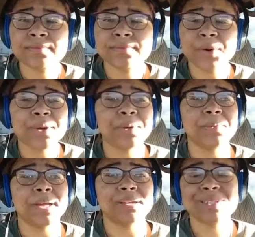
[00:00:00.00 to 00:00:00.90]
white
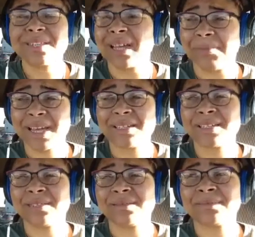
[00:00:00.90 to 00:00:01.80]
roommate, what's her name,
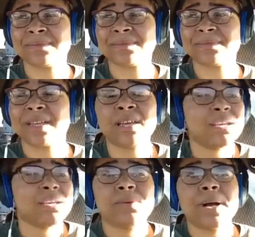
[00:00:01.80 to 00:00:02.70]
Madison?
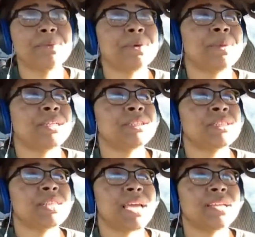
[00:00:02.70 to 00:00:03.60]
White roommate,
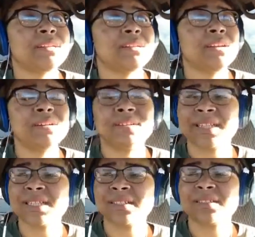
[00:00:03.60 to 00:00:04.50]
she's like, girl,
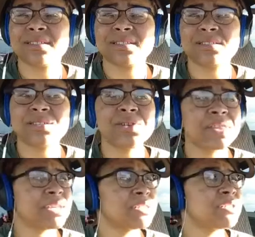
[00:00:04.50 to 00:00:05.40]
do you
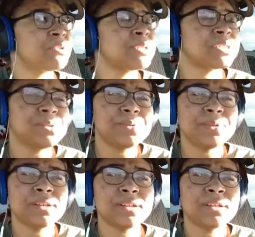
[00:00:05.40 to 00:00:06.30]
think it's too
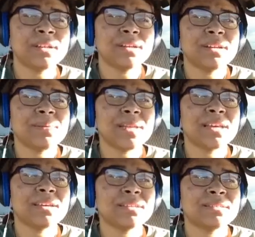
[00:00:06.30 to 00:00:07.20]
soon? And I'm
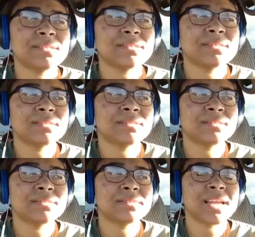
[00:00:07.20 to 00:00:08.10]
like,
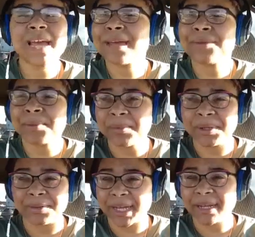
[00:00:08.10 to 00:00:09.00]
I hate when
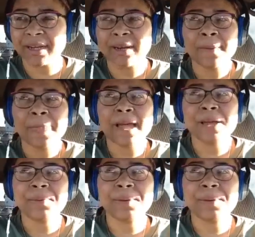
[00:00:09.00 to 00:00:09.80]
people do that. I hate when